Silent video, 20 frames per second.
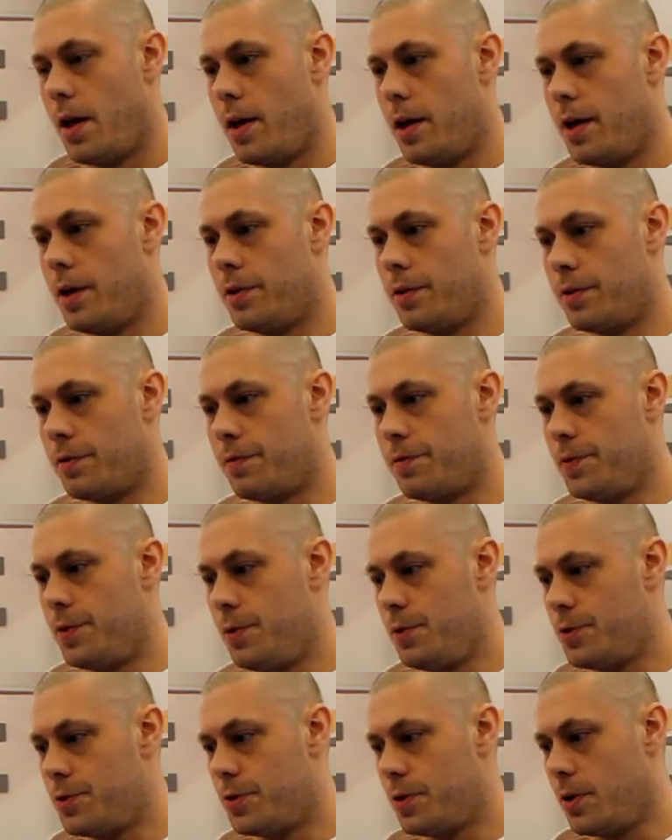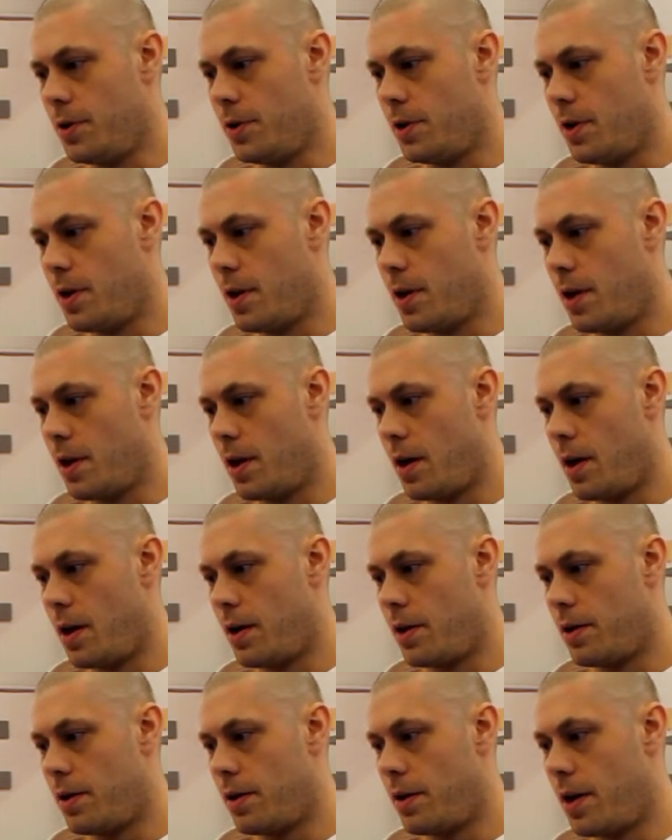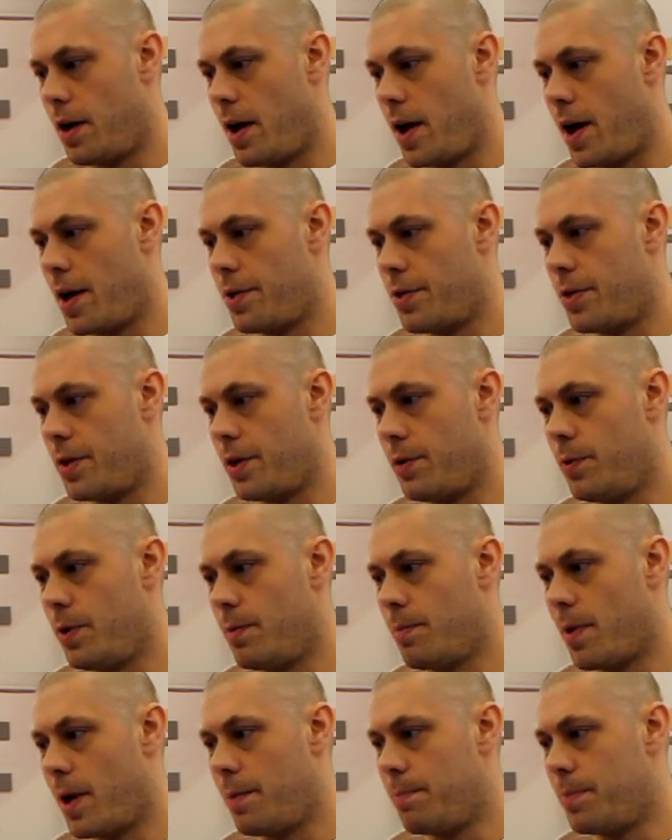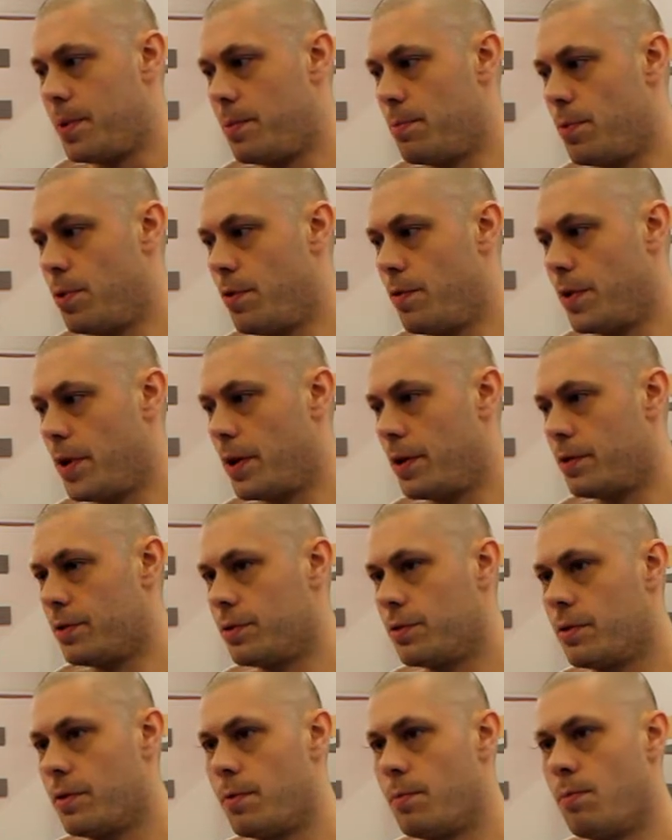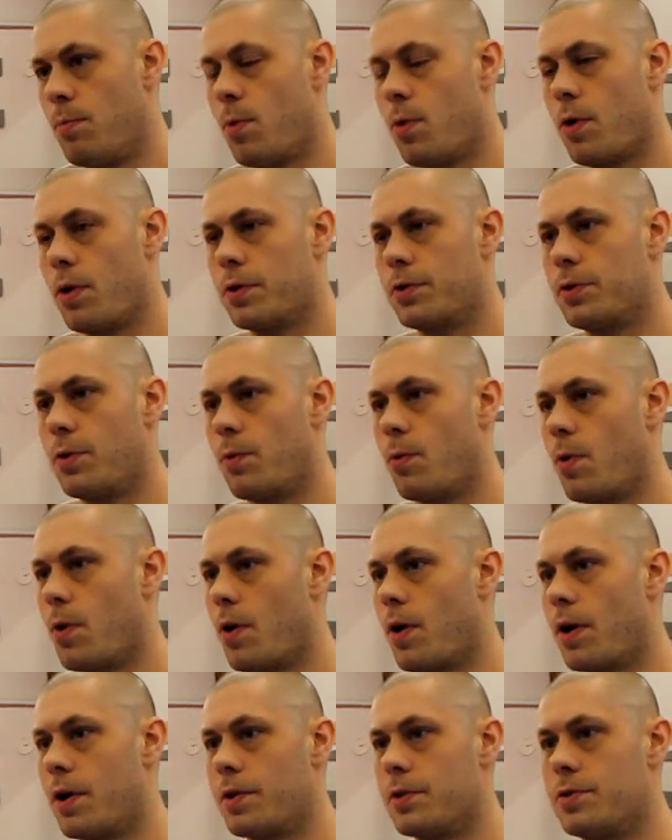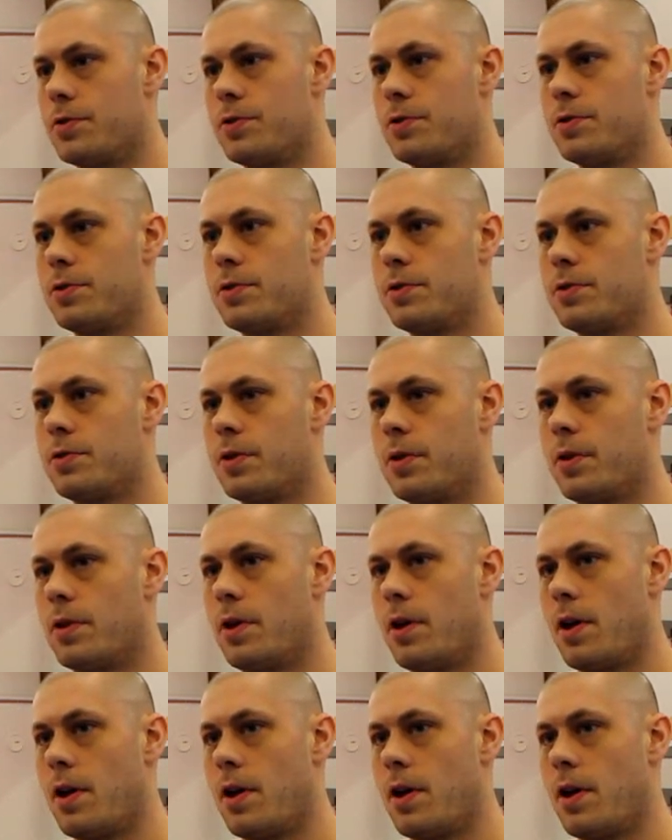In the future, I think we might be moving more towards